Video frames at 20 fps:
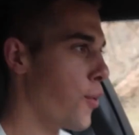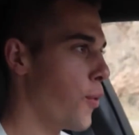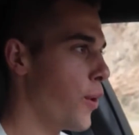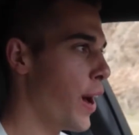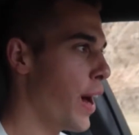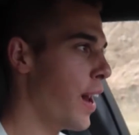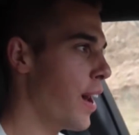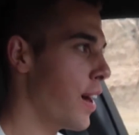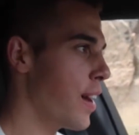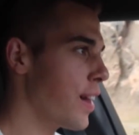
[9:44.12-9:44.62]
So
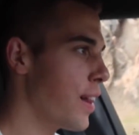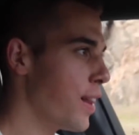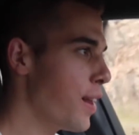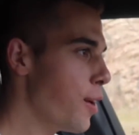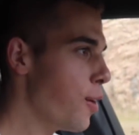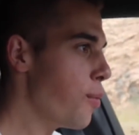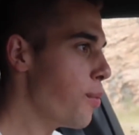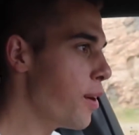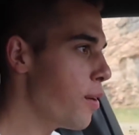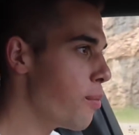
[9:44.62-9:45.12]
we're out on a
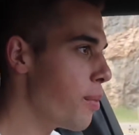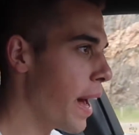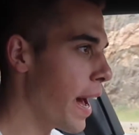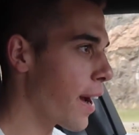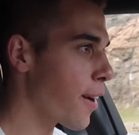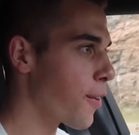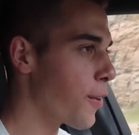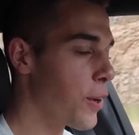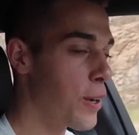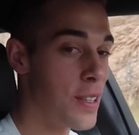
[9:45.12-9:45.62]
little bit of
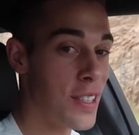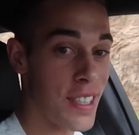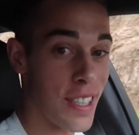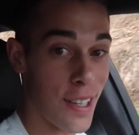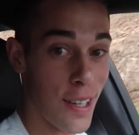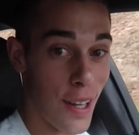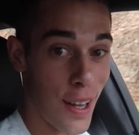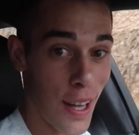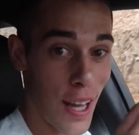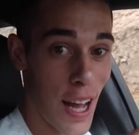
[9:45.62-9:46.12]
back roads
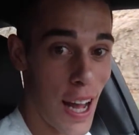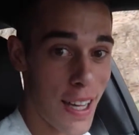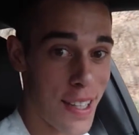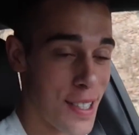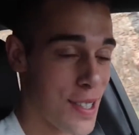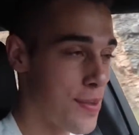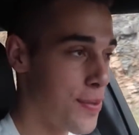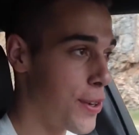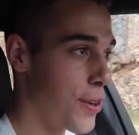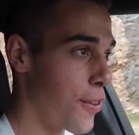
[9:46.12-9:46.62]
that are a
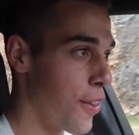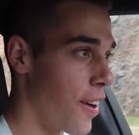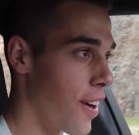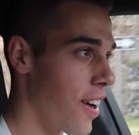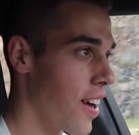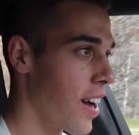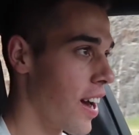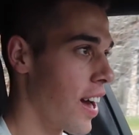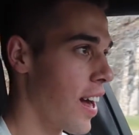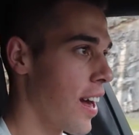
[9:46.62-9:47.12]
lot
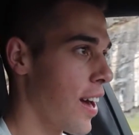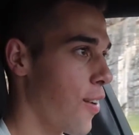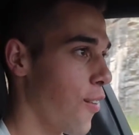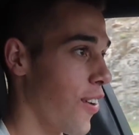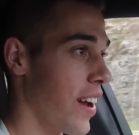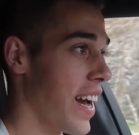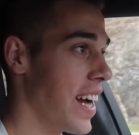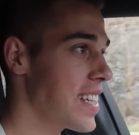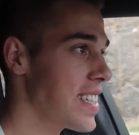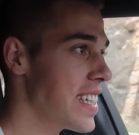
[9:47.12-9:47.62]
smoother.
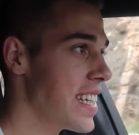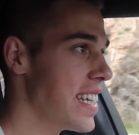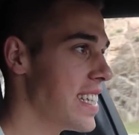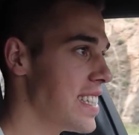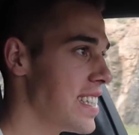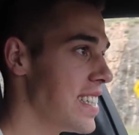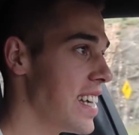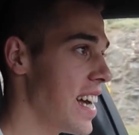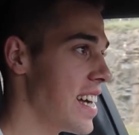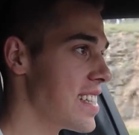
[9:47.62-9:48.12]
We actually
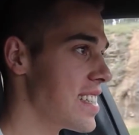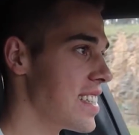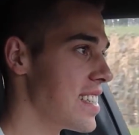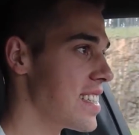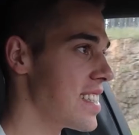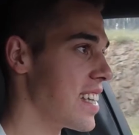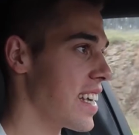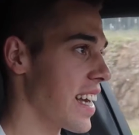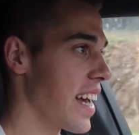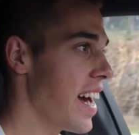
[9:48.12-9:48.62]
get to test
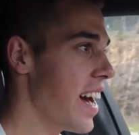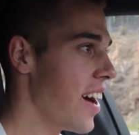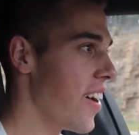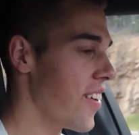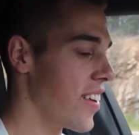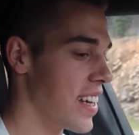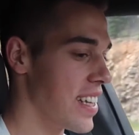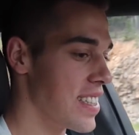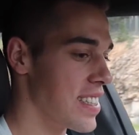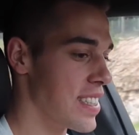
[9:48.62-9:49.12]
this thing
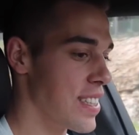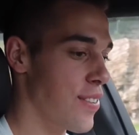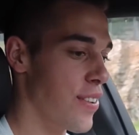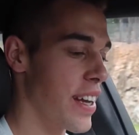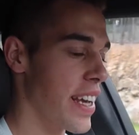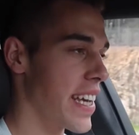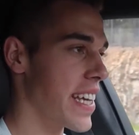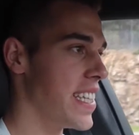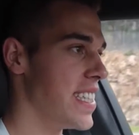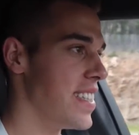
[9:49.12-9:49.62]
out and see
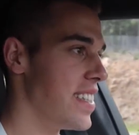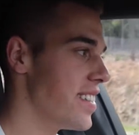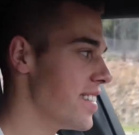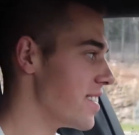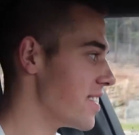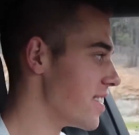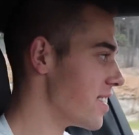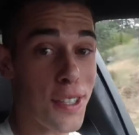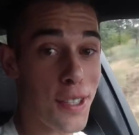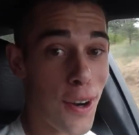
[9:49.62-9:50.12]
what it can
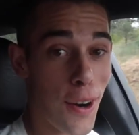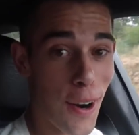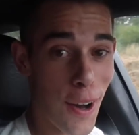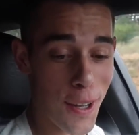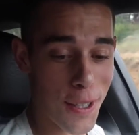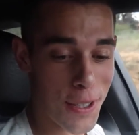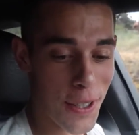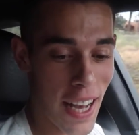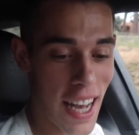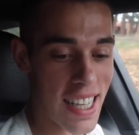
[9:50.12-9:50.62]
do. This car
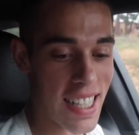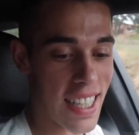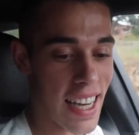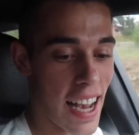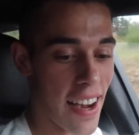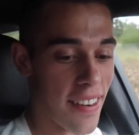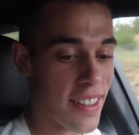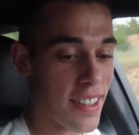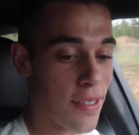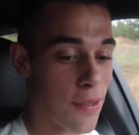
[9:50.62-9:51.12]
also has an
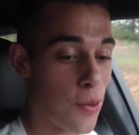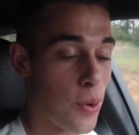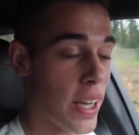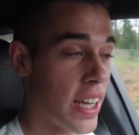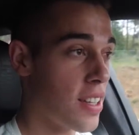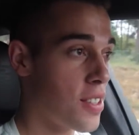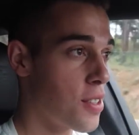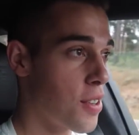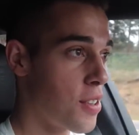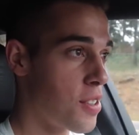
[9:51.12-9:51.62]
active
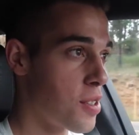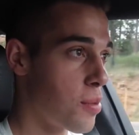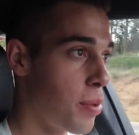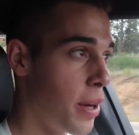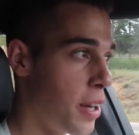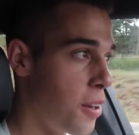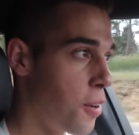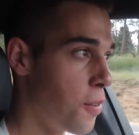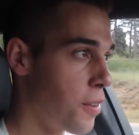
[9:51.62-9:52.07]
wing, so there's a button